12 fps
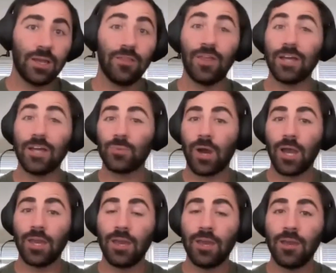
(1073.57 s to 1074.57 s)
And that's
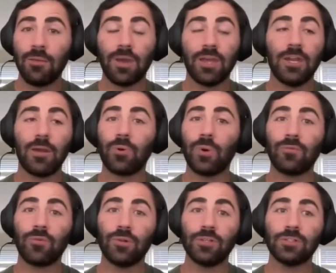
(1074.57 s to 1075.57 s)
why my number one
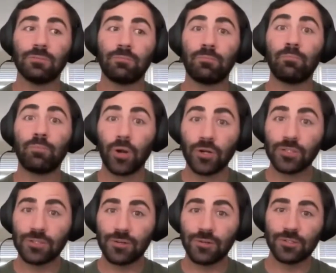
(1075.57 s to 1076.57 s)
rule is
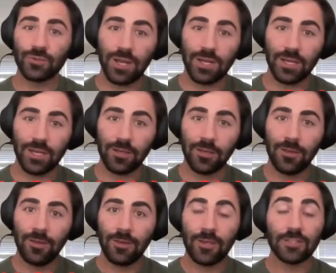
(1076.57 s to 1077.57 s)
personal training
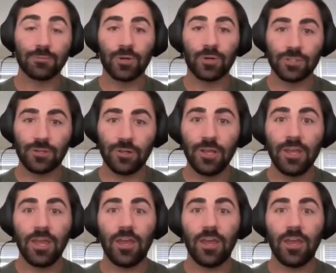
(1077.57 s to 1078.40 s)
is personal.